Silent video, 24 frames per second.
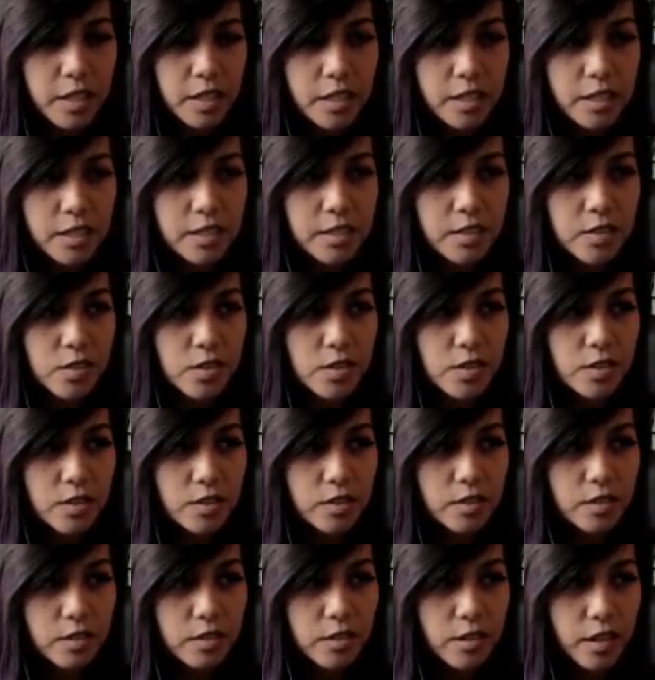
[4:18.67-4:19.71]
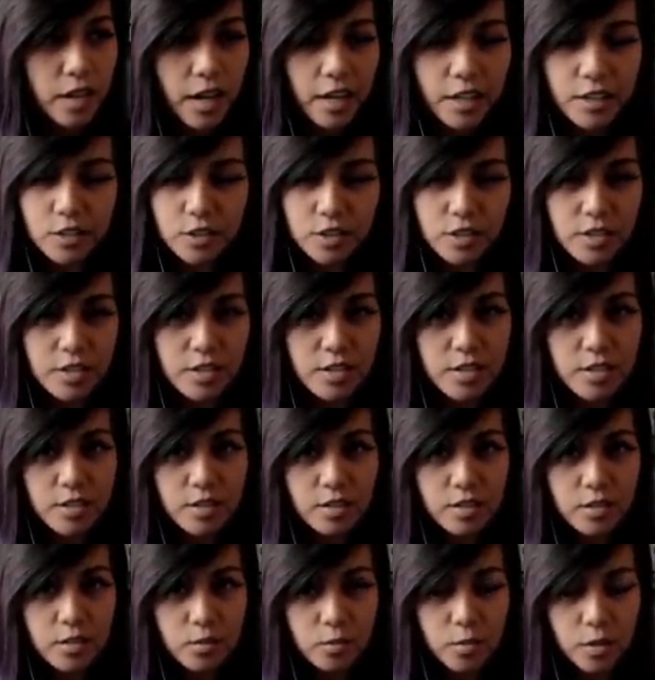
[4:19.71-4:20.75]
because I just
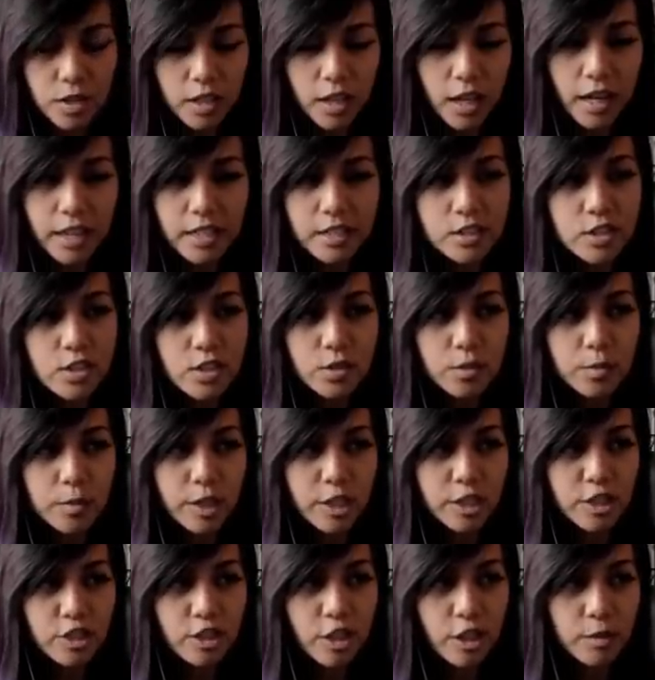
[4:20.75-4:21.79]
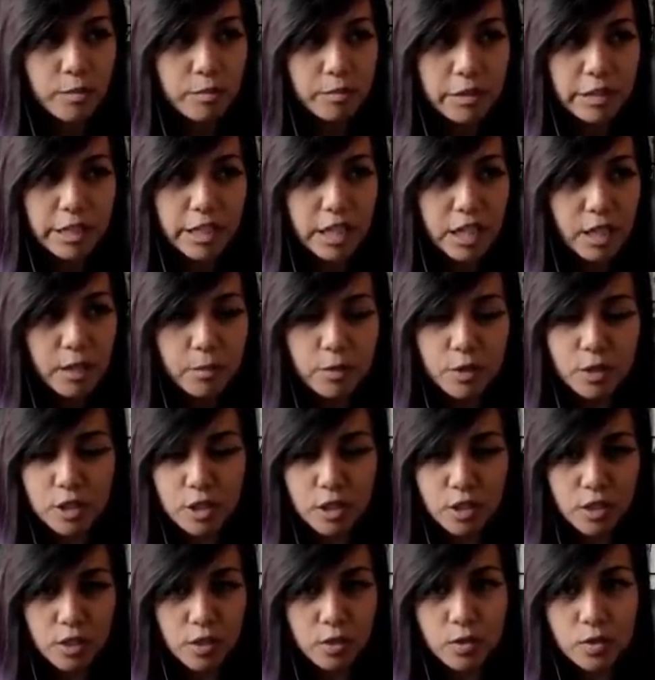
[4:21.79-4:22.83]
relied too much on being able
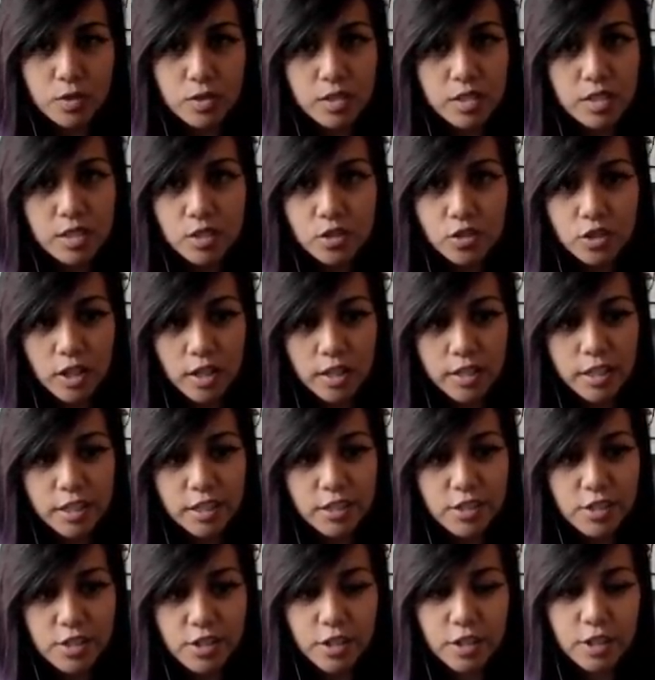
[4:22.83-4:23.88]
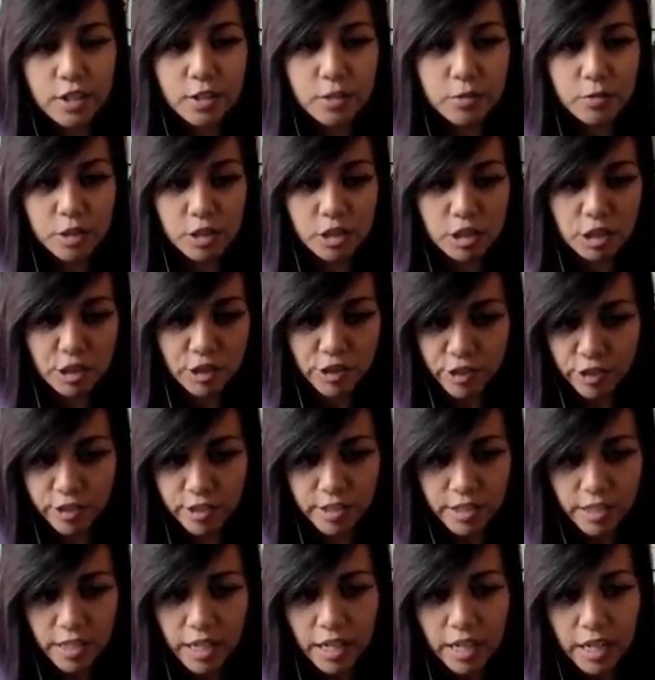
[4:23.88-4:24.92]
to use D-draw next turn, which I
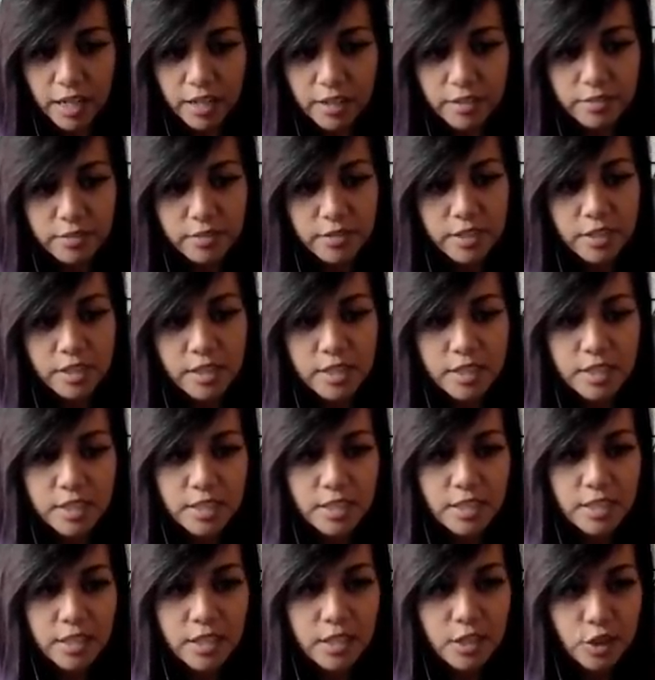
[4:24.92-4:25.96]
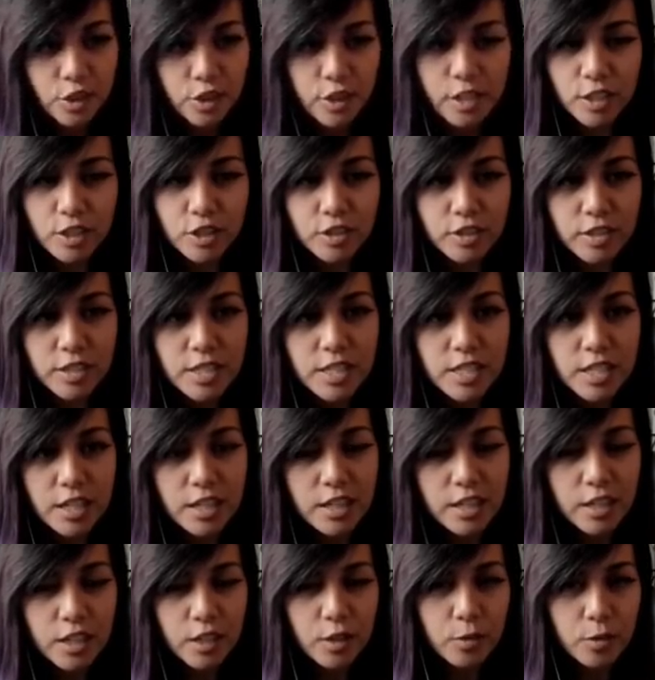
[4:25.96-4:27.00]
shouldn't have. The Treacherous,
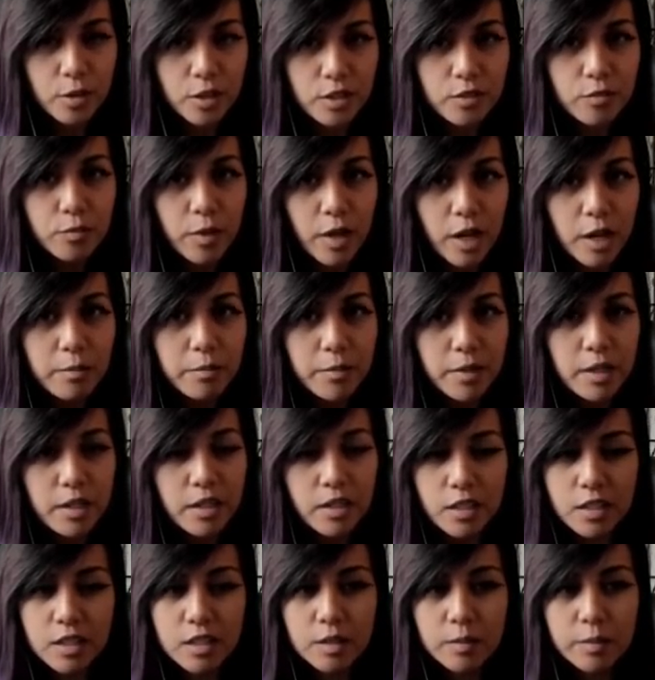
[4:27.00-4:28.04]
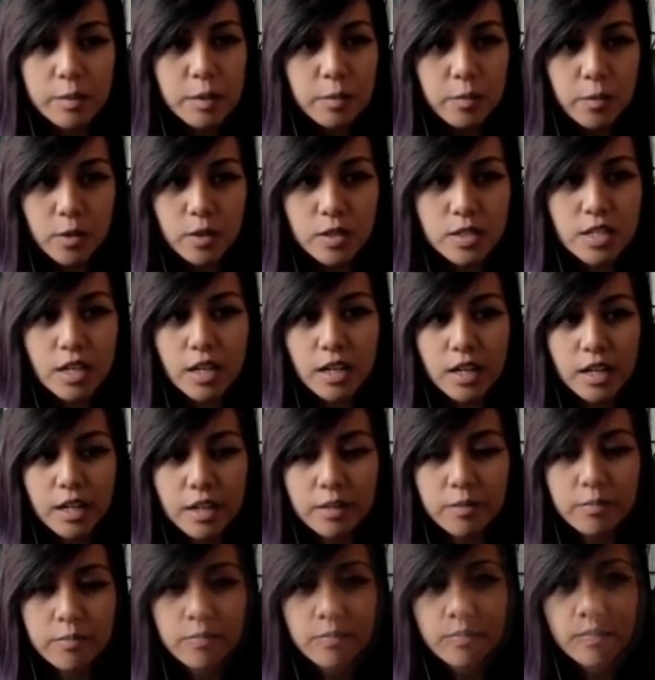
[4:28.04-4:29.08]
I think, would have bought me a little bit more
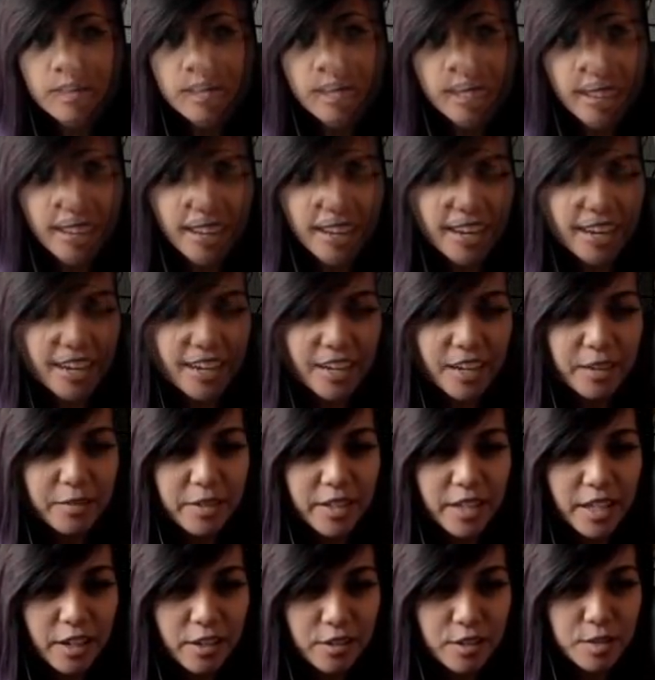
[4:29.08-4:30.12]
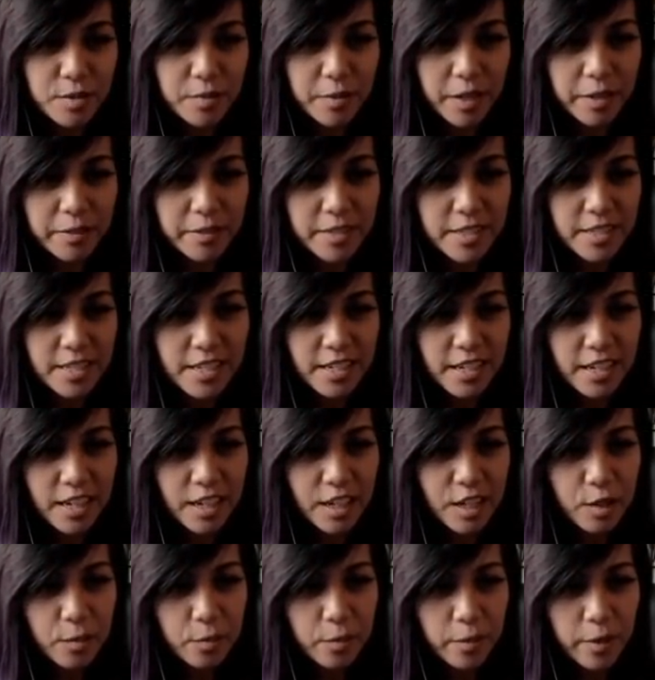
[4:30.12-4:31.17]
time. Yeah, I mean, that was my
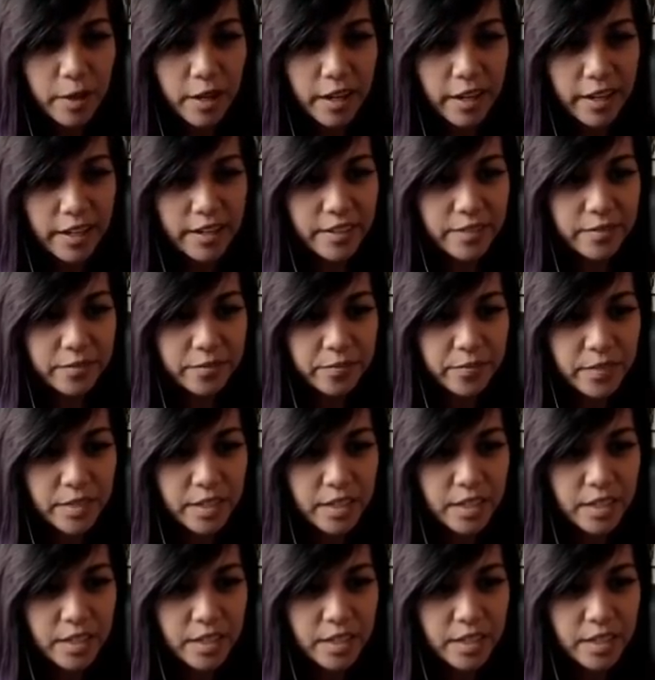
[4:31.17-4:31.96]
mistake, but